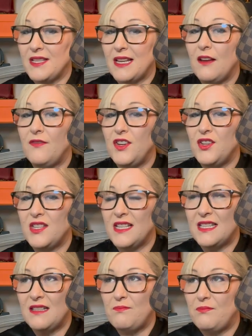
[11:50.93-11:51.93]
I've used
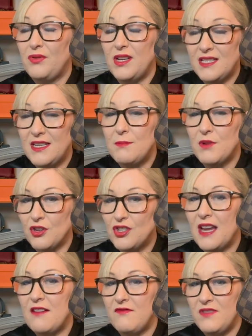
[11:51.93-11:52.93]
this pretty much
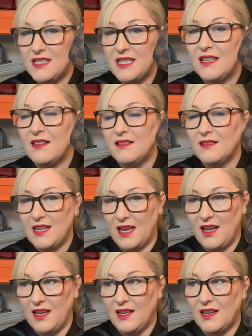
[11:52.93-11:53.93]
every single
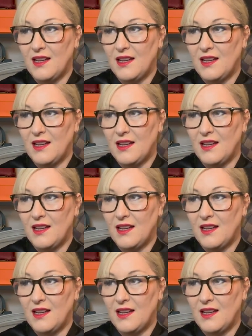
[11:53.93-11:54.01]
day